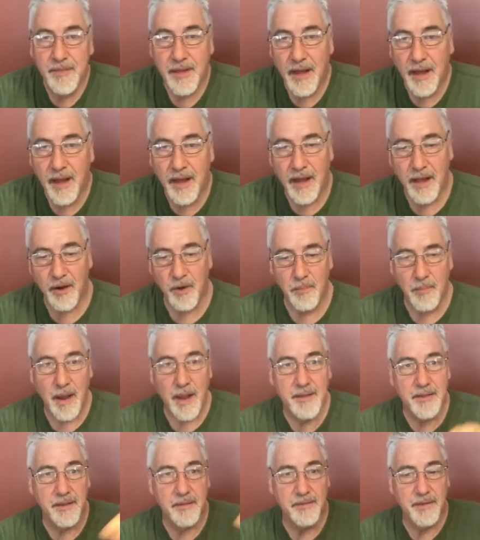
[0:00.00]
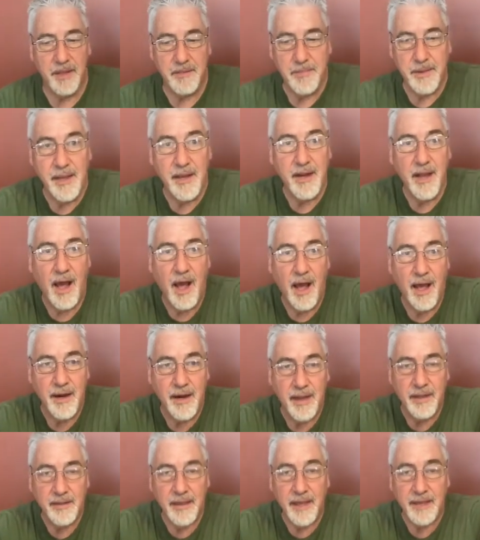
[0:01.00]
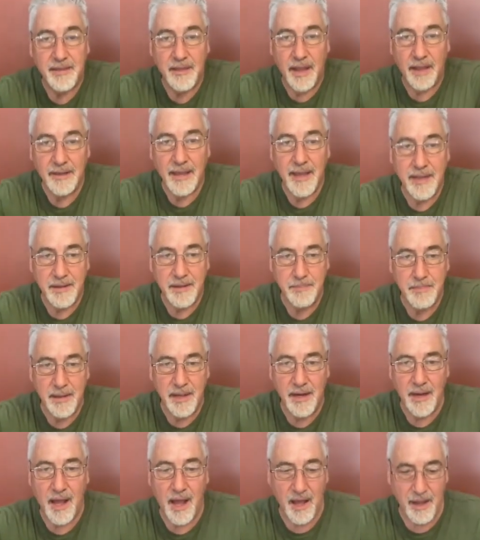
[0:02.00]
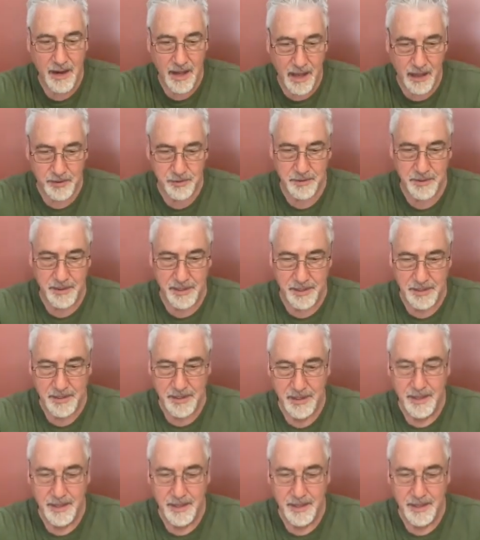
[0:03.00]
Uh, I don't mind it being hot. I like I like it being hot actually.